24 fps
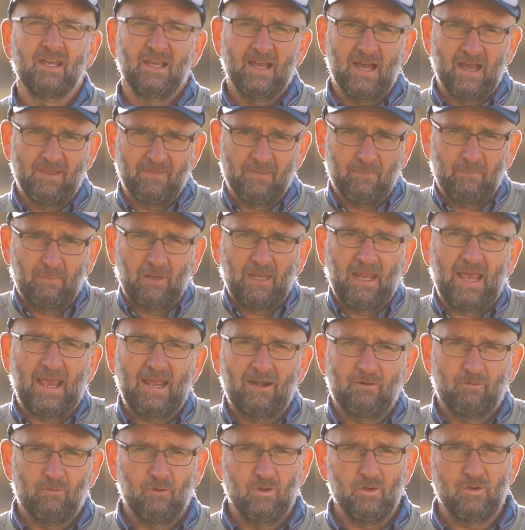are the plant
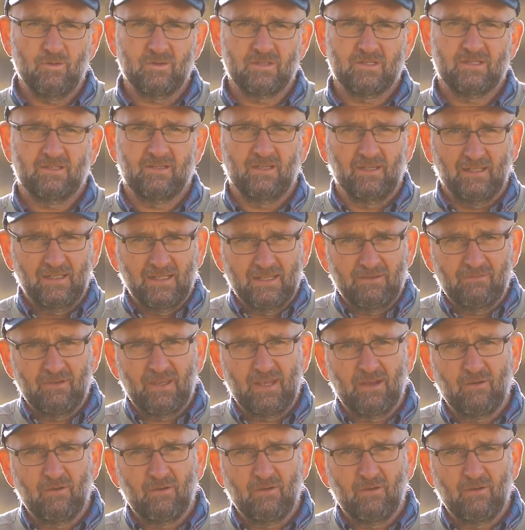roots, the living